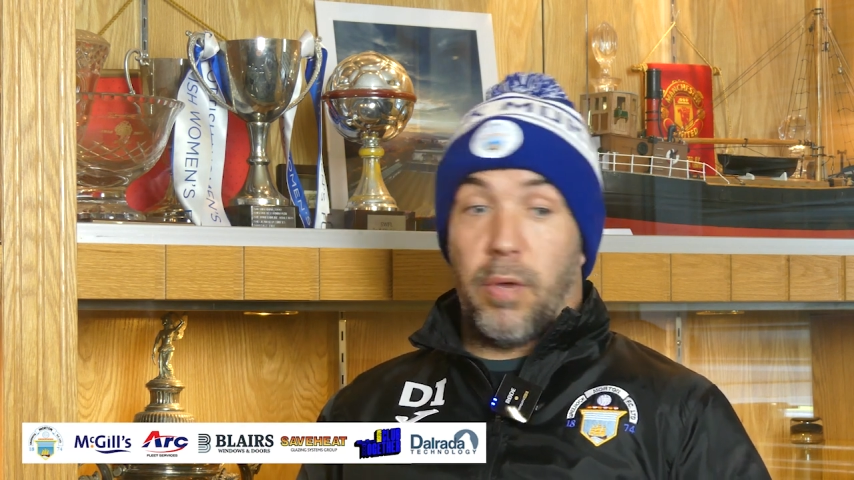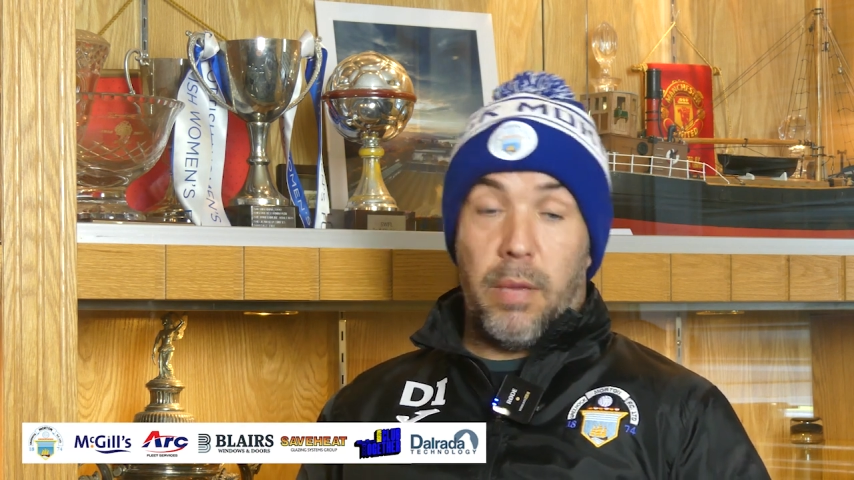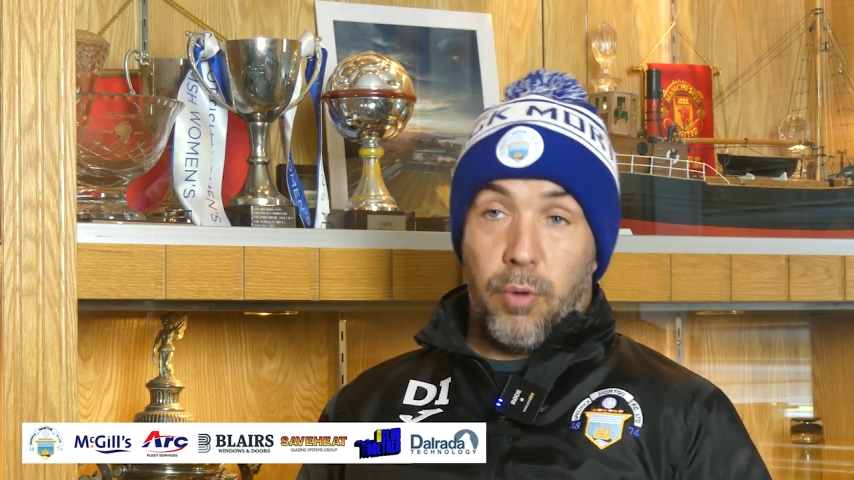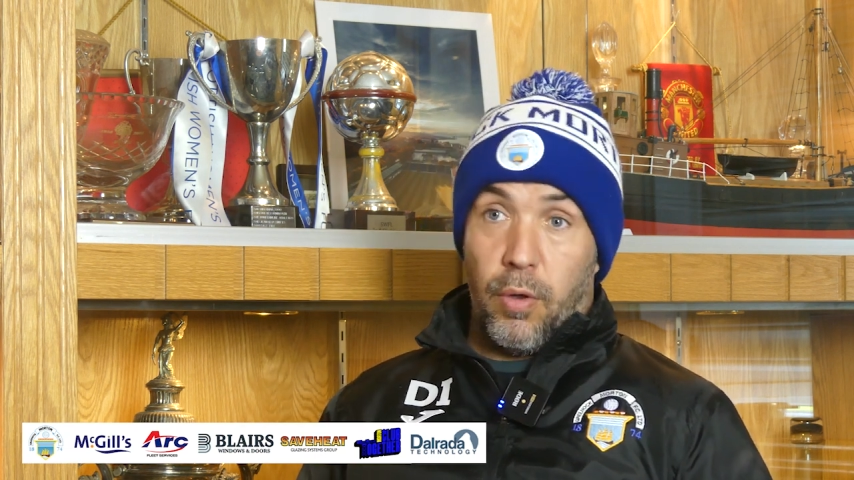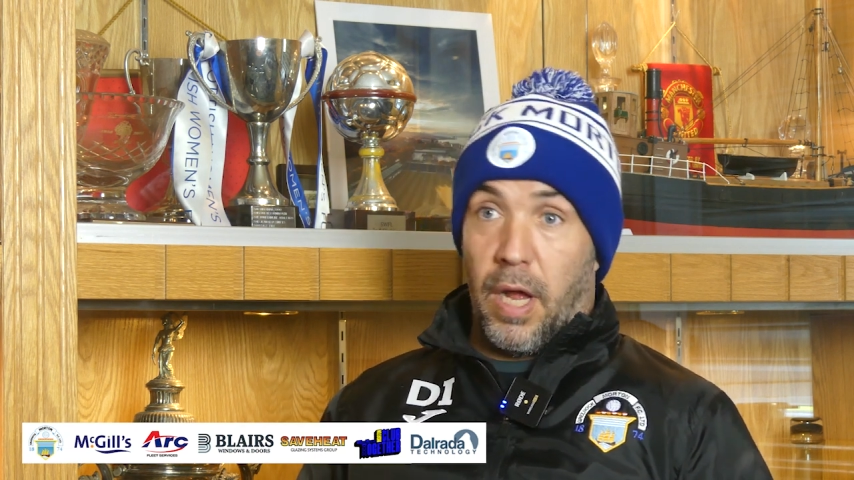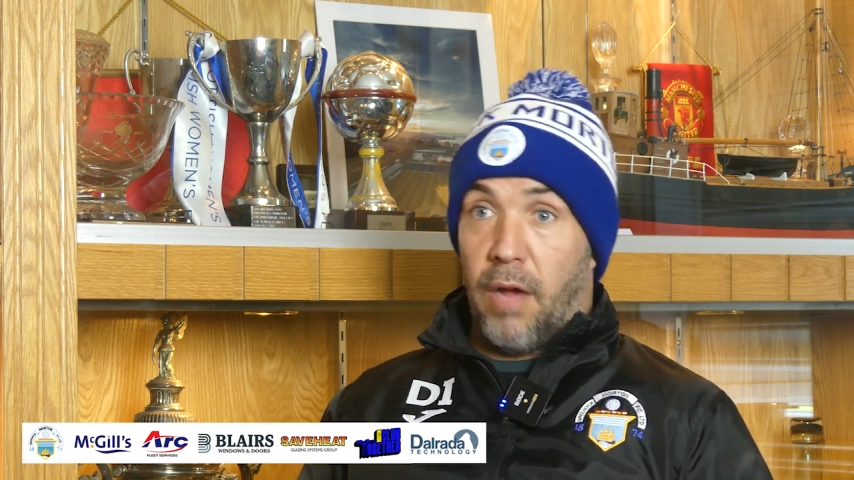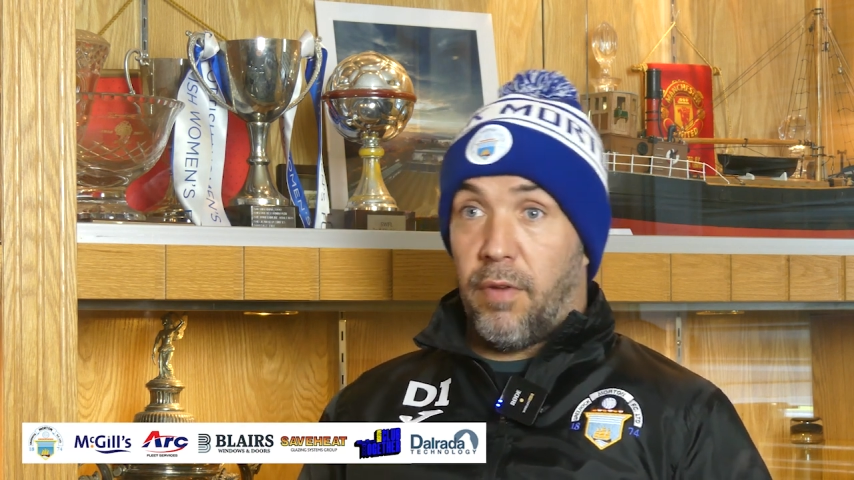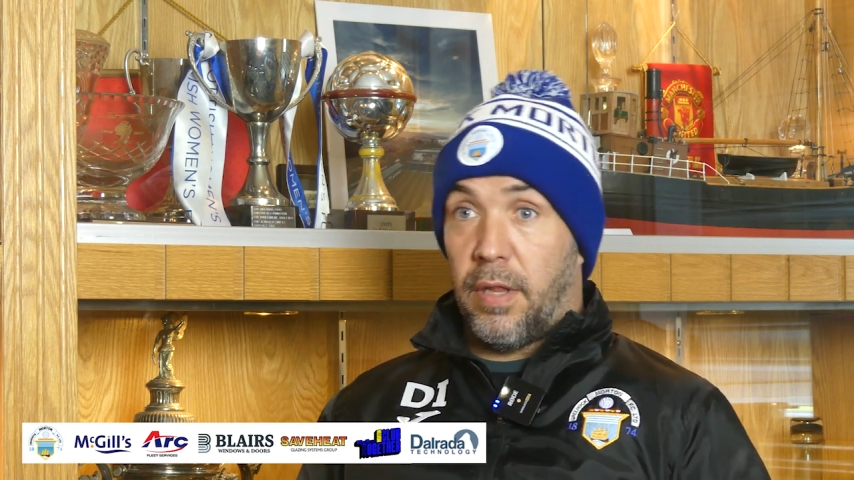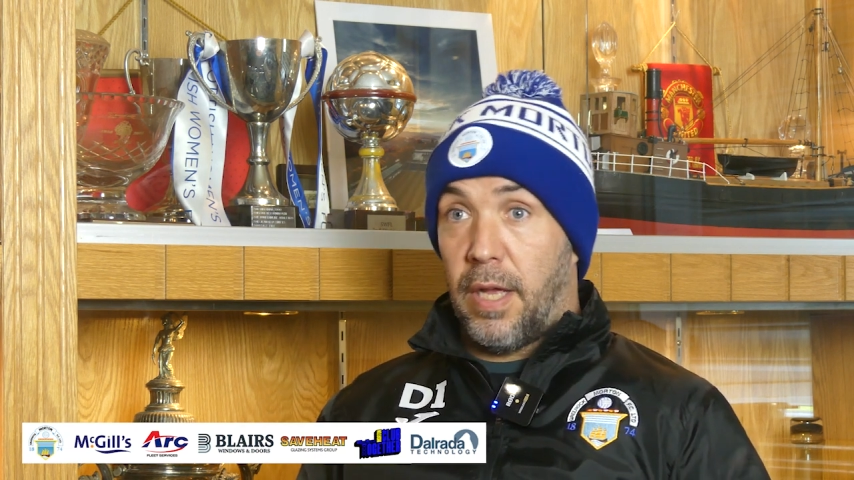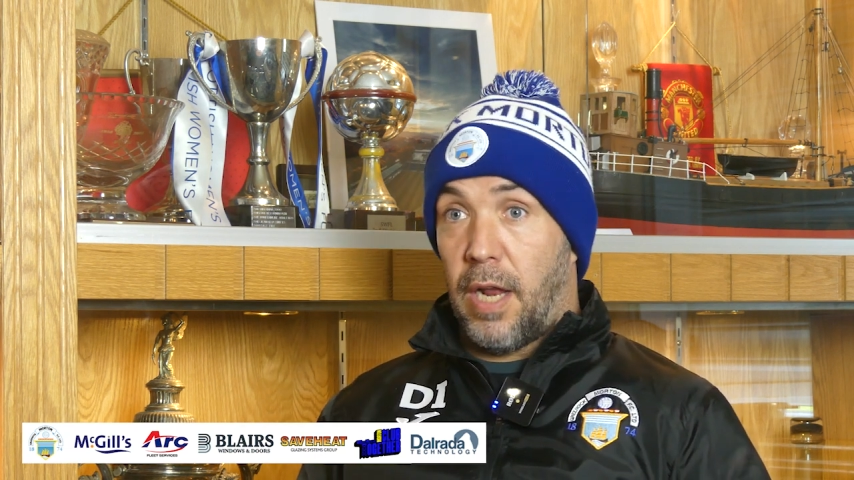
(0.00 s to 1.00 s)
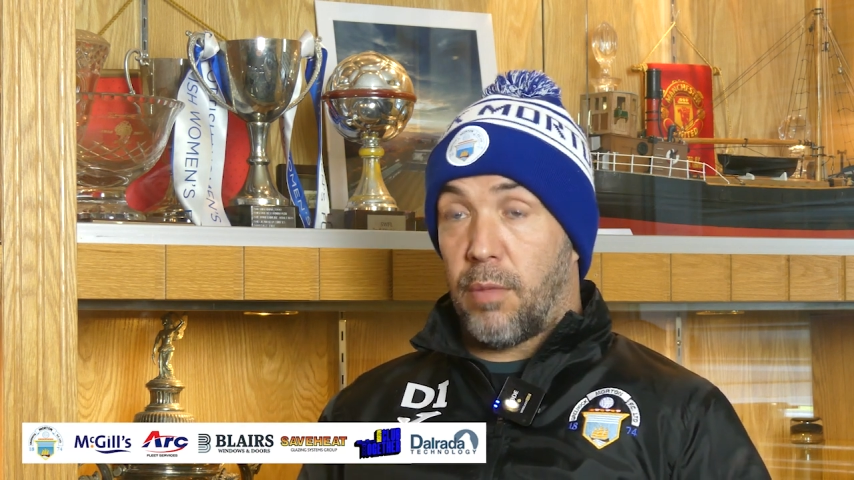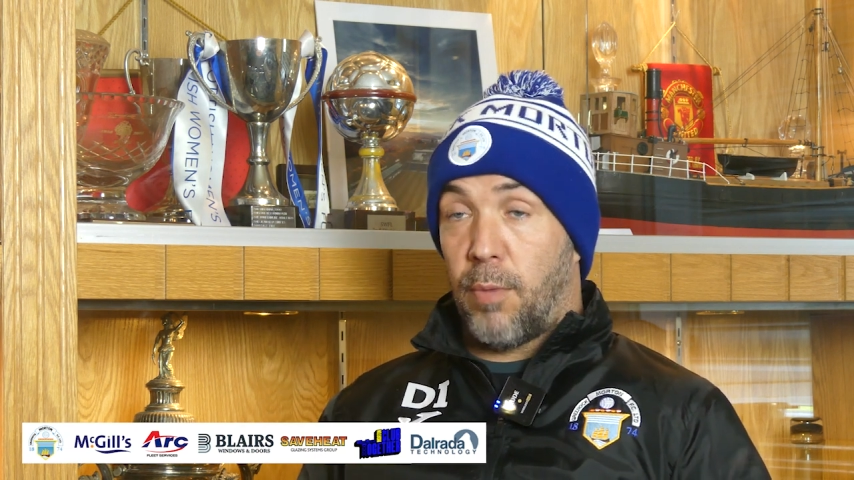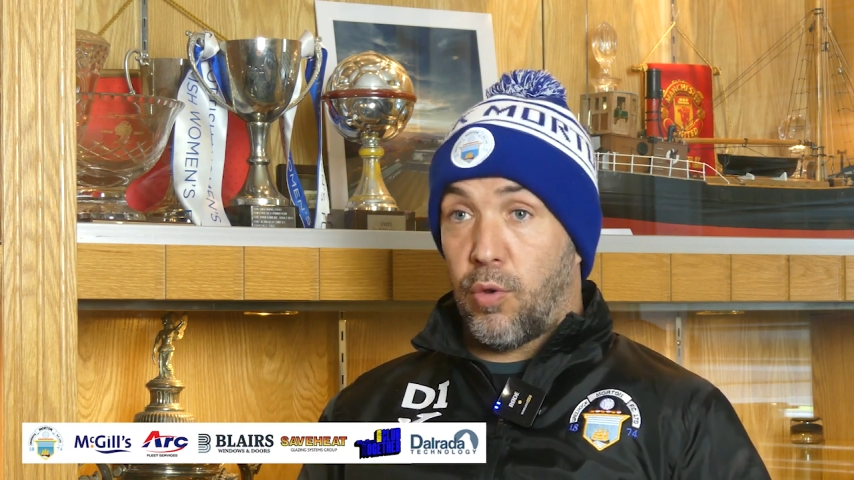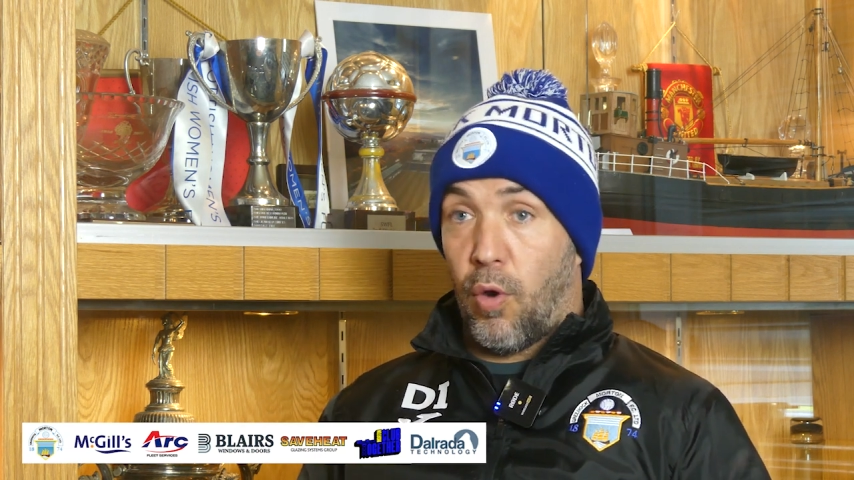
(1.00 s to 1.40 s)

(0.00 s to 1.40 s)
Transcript: I'll keep doing that every day. That's my